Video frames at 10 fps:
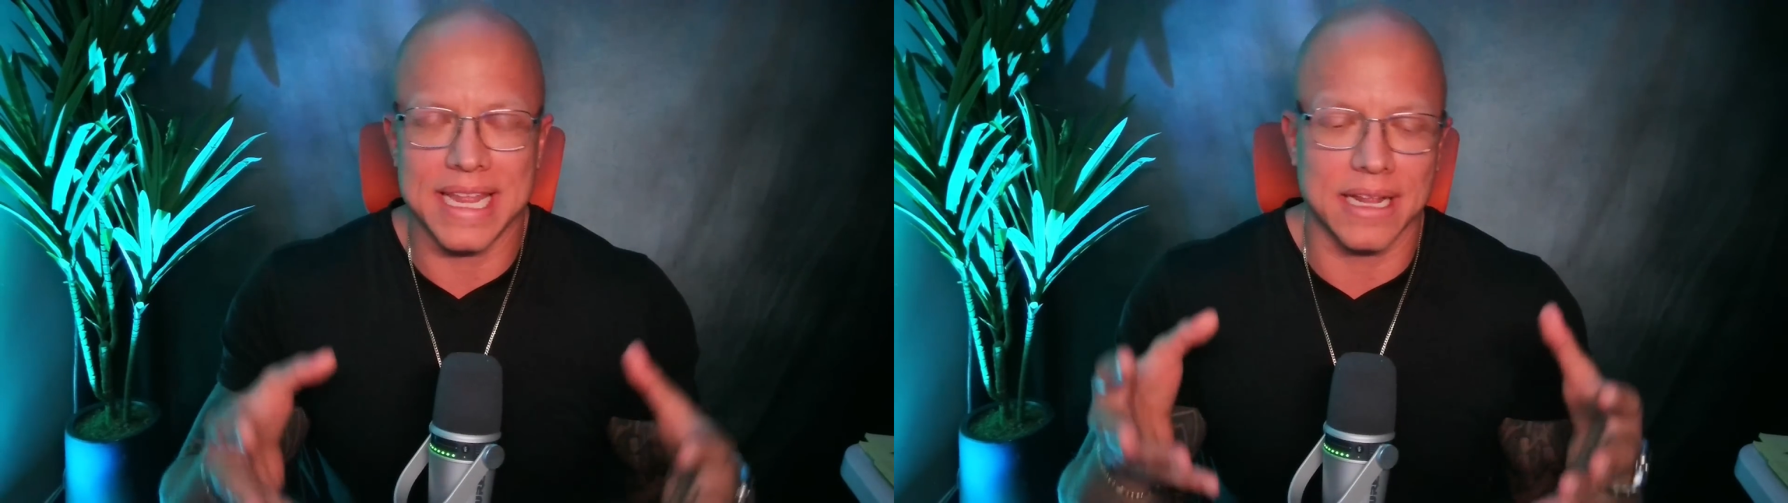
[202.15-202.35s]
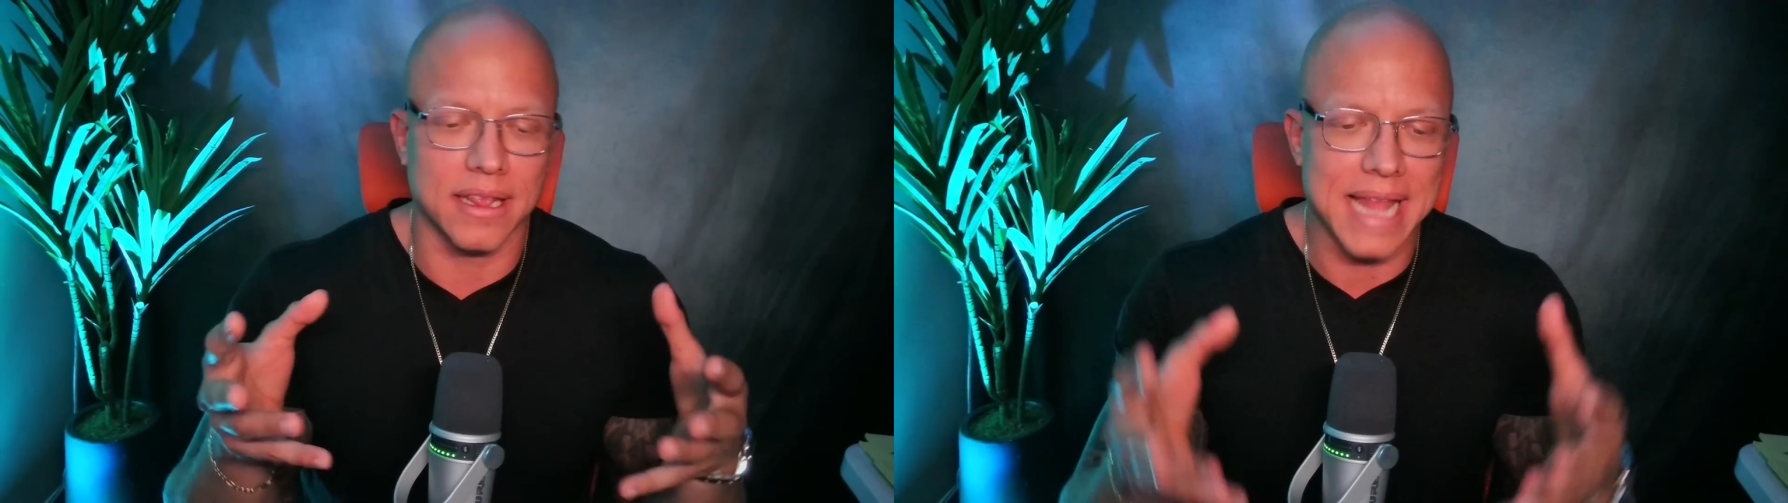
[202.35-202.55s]

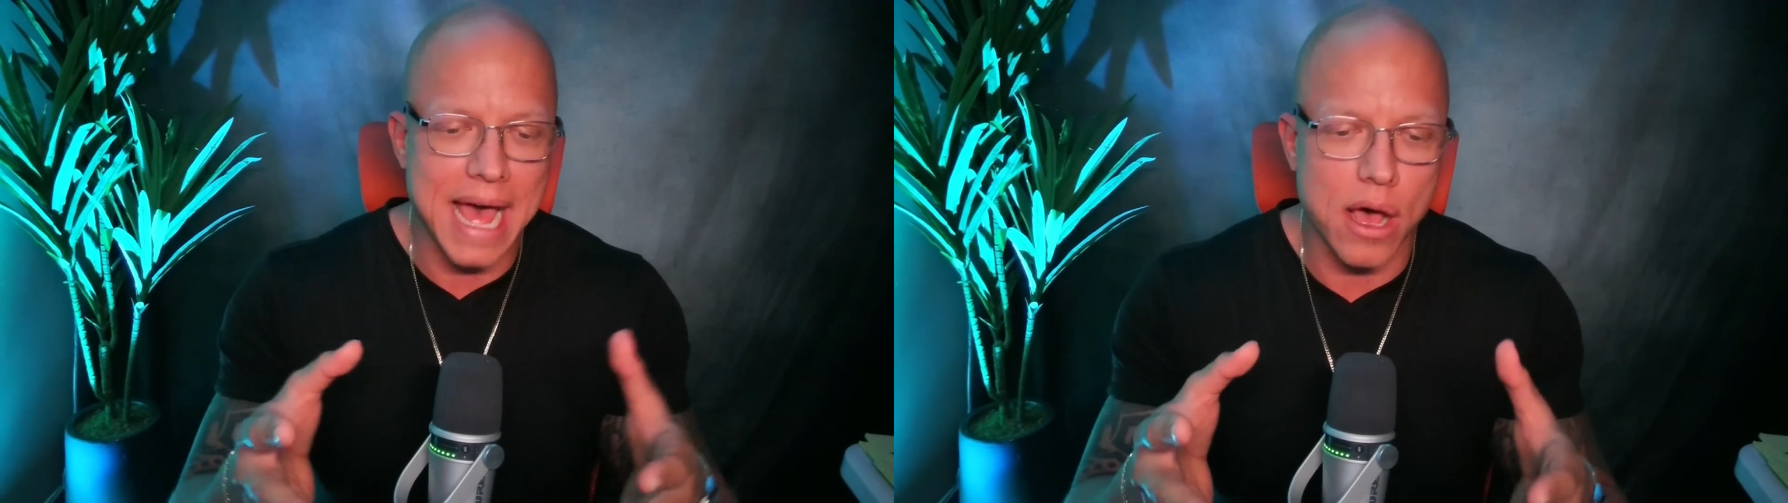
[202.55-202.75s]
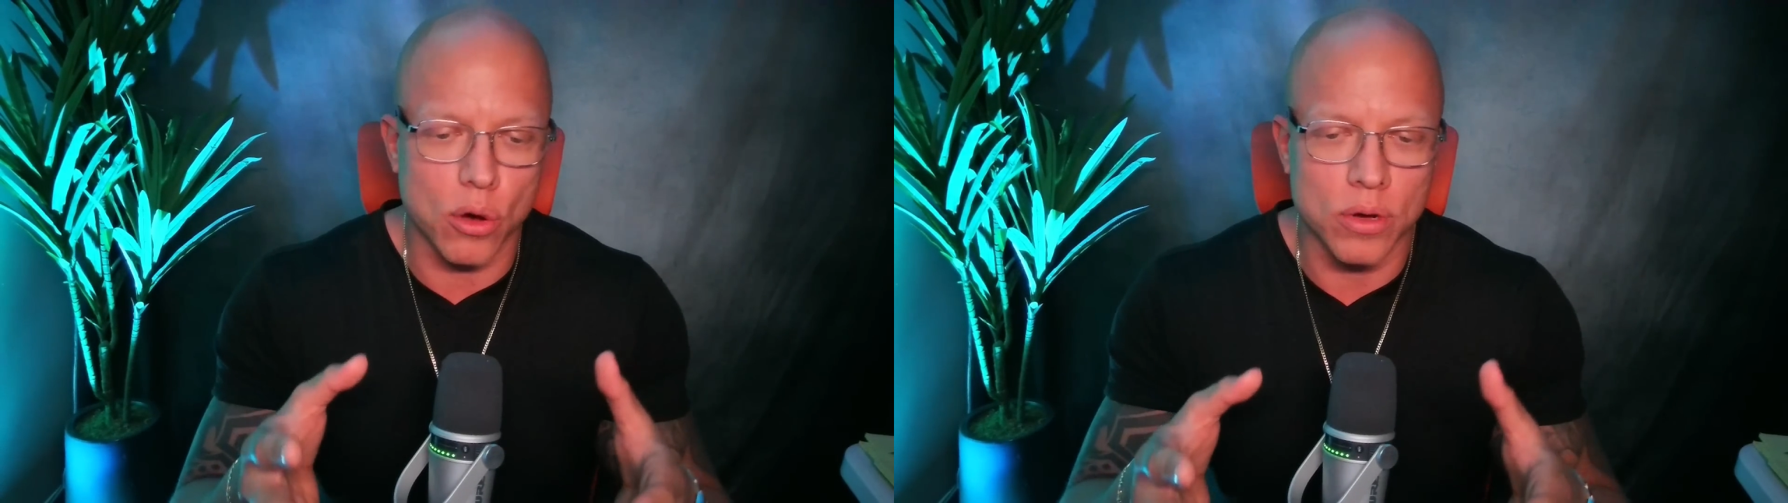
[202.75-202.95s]
and
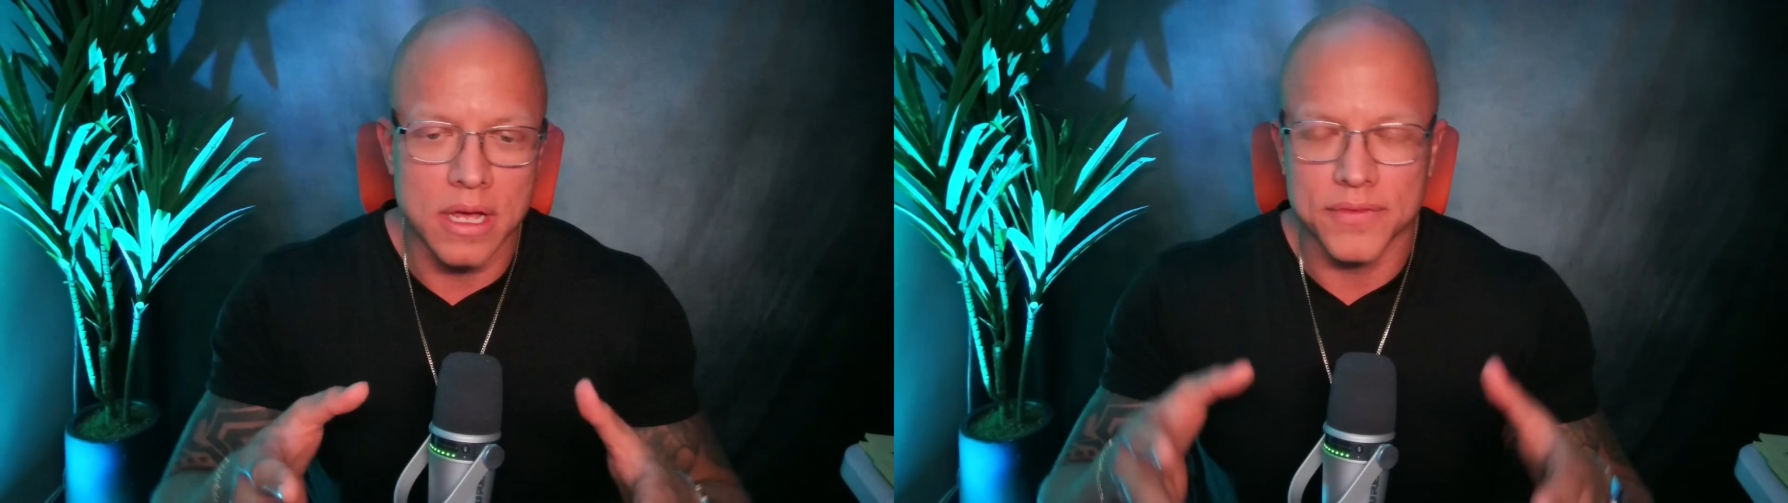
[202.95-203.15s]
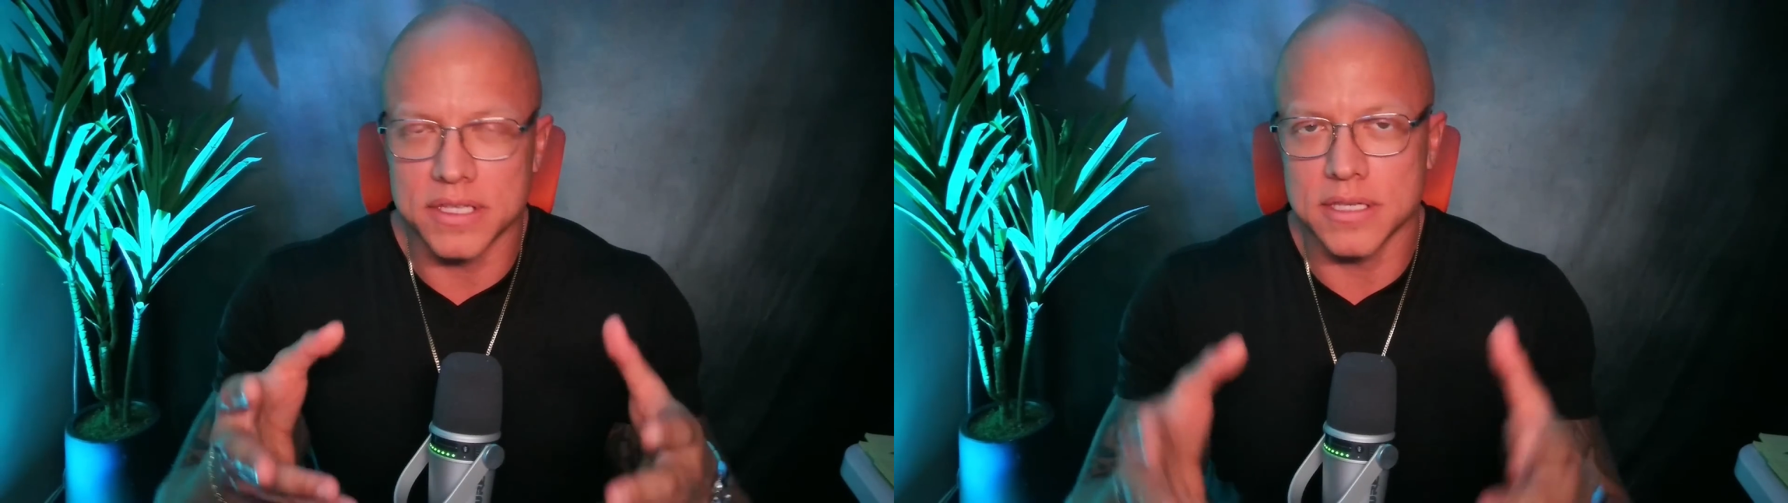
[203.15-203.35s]
allow
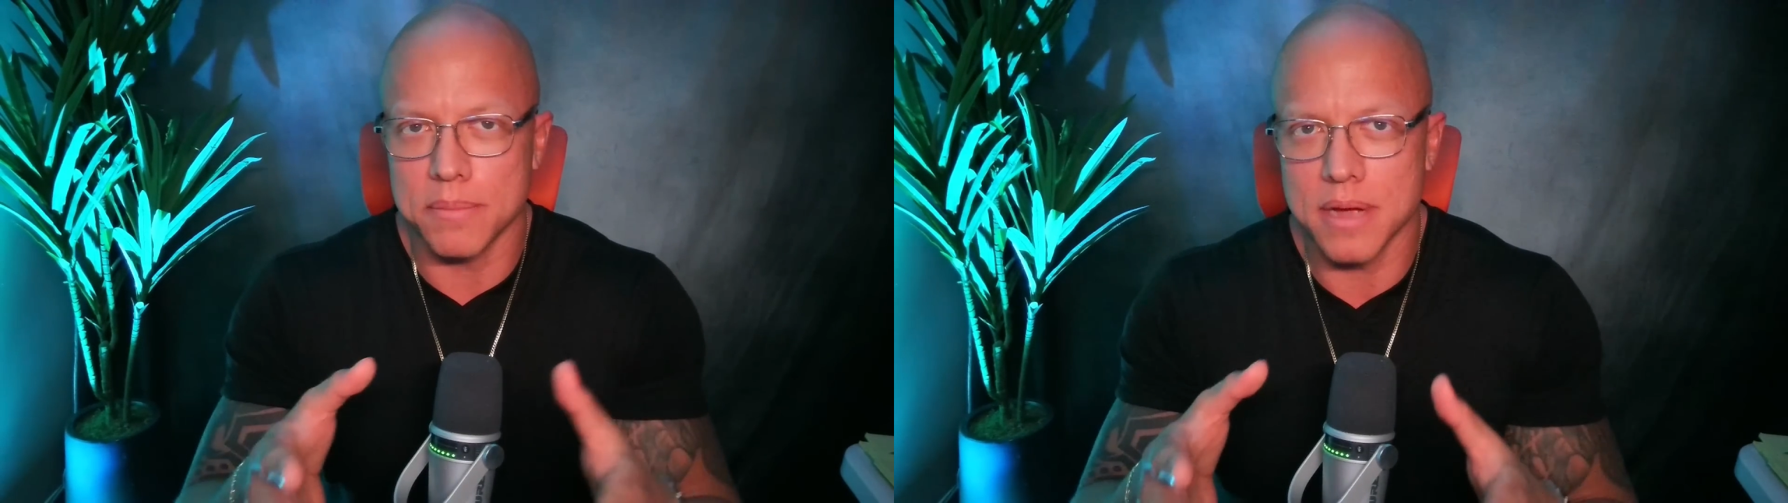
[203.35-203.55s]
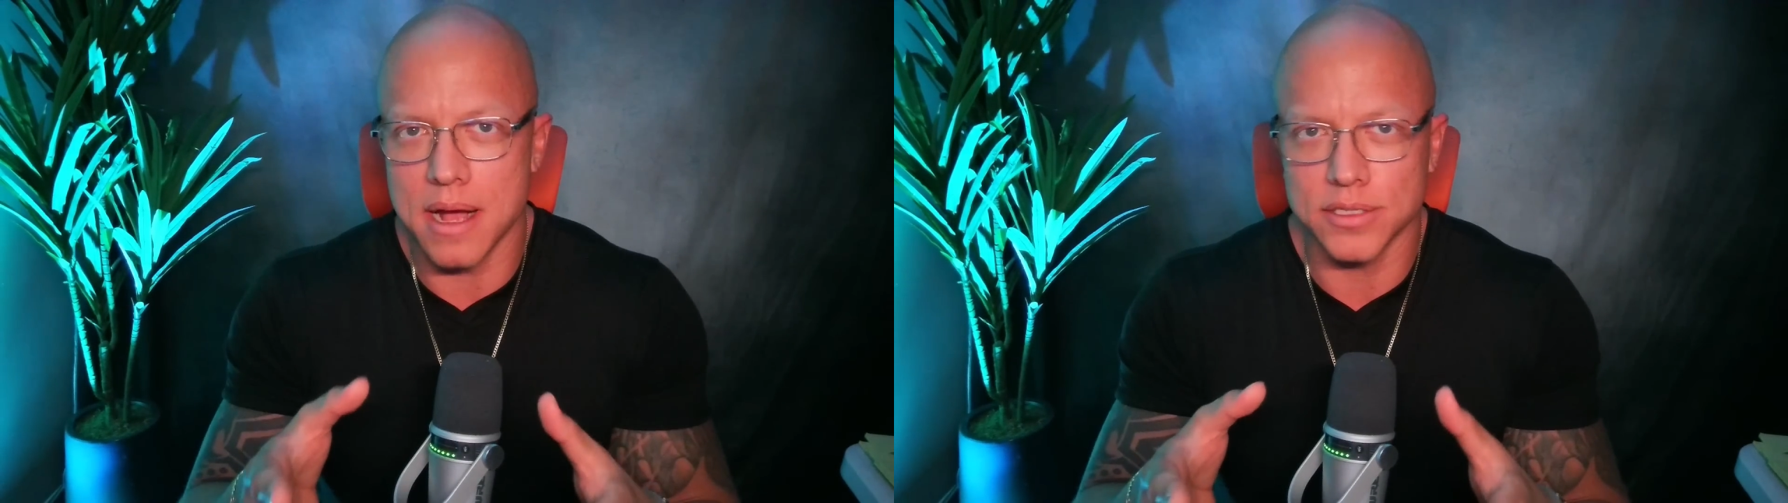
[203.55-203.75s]
the
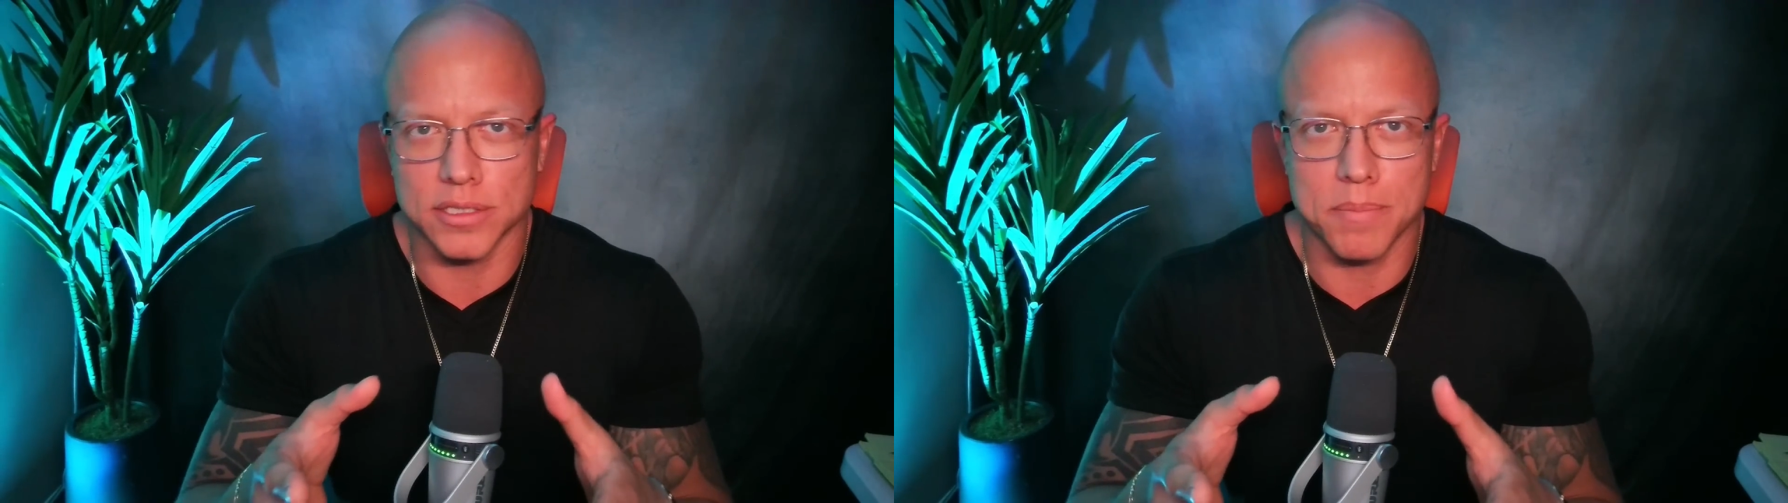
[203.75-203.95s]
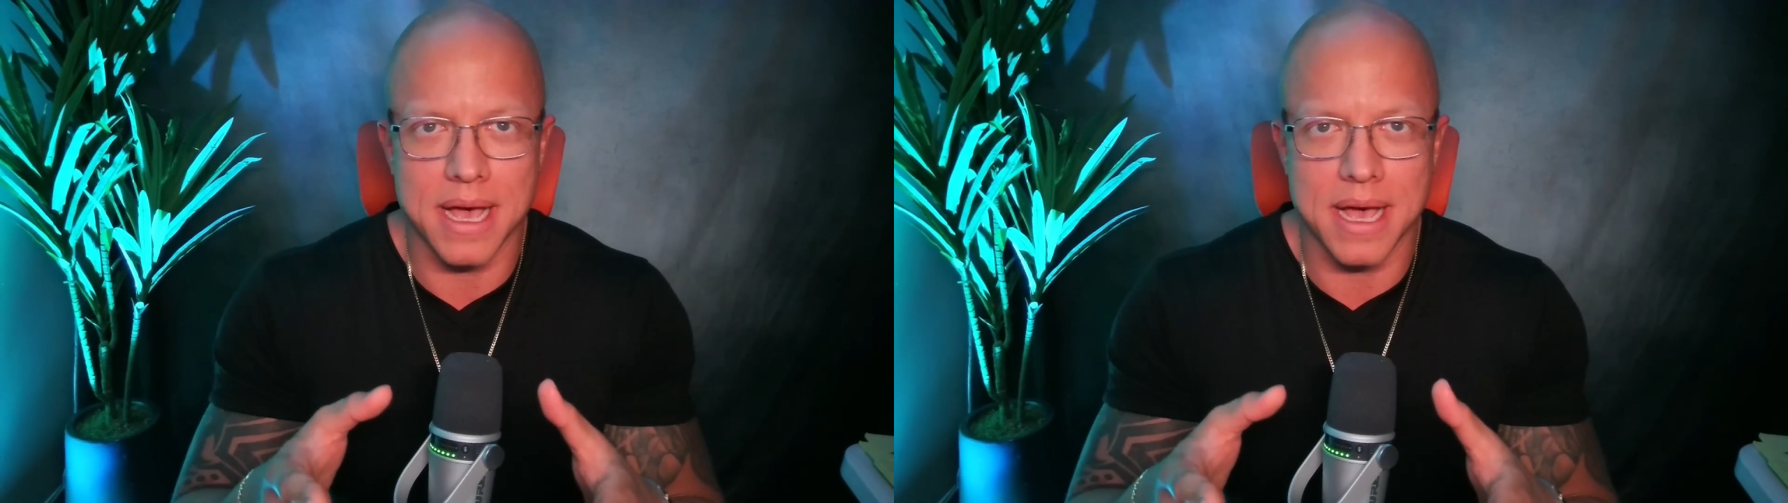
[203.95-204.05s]
subconscious